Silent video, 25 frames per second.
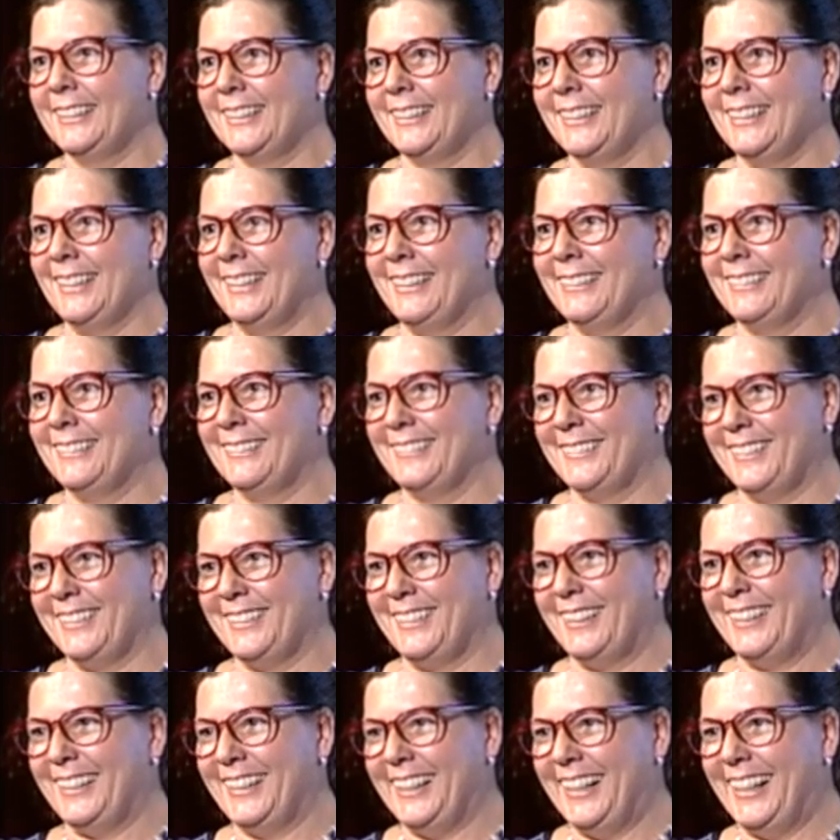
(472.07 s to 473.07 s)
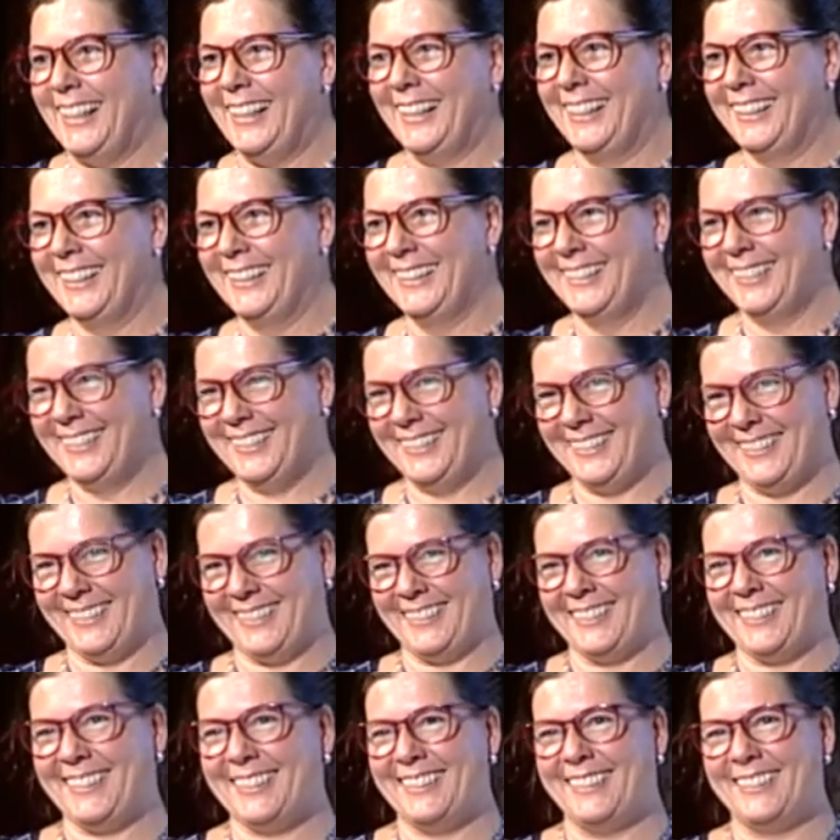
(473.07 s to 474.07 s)
Yeah, sorry,
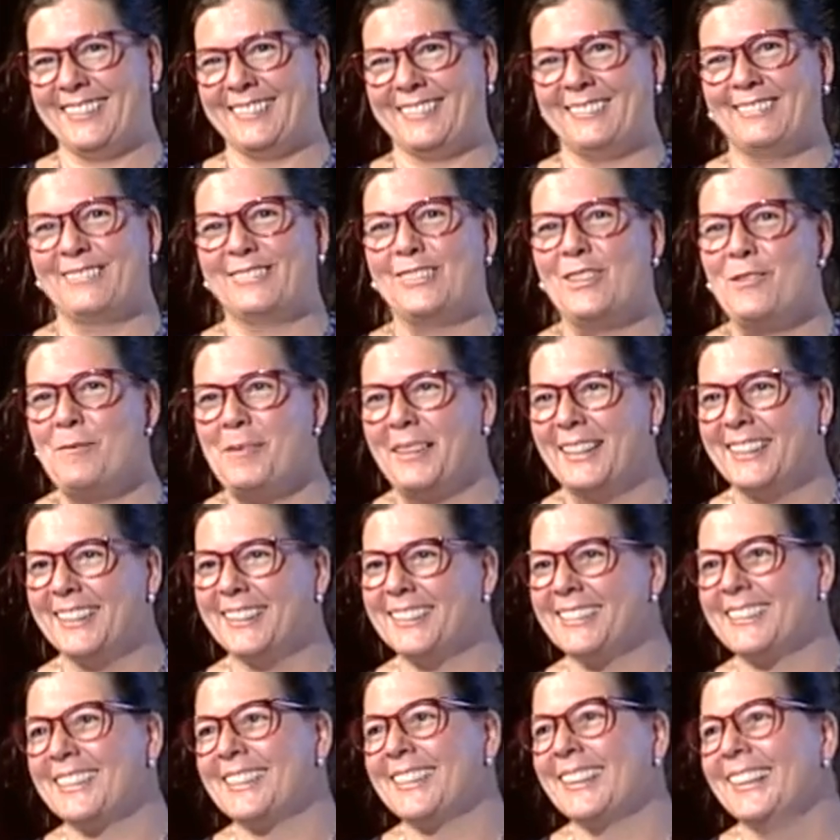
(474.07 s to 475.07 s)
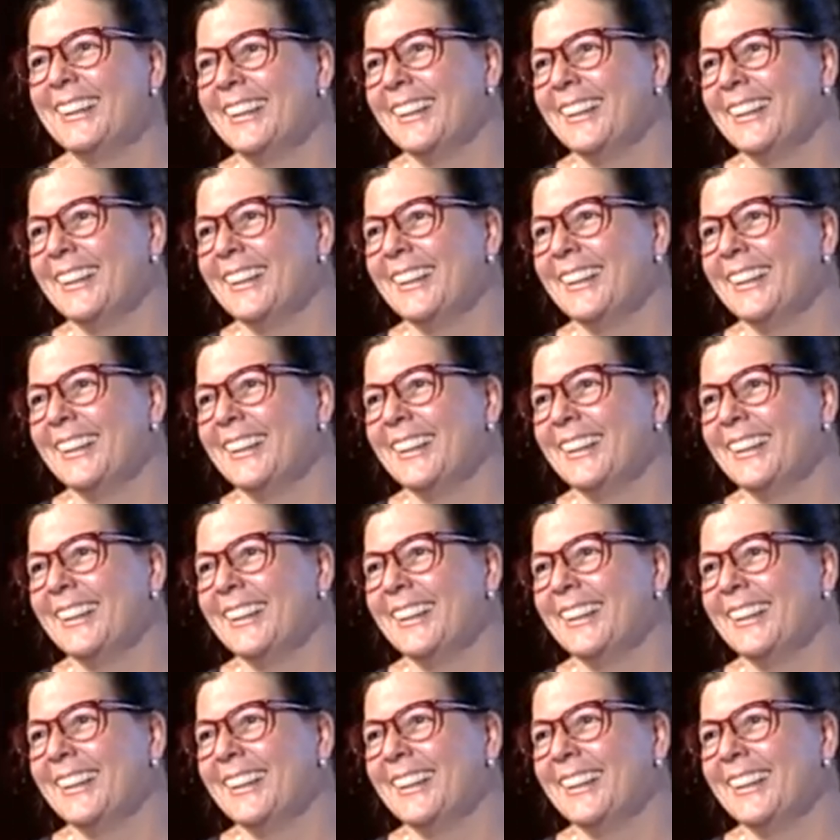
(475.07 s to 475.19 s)
formulas,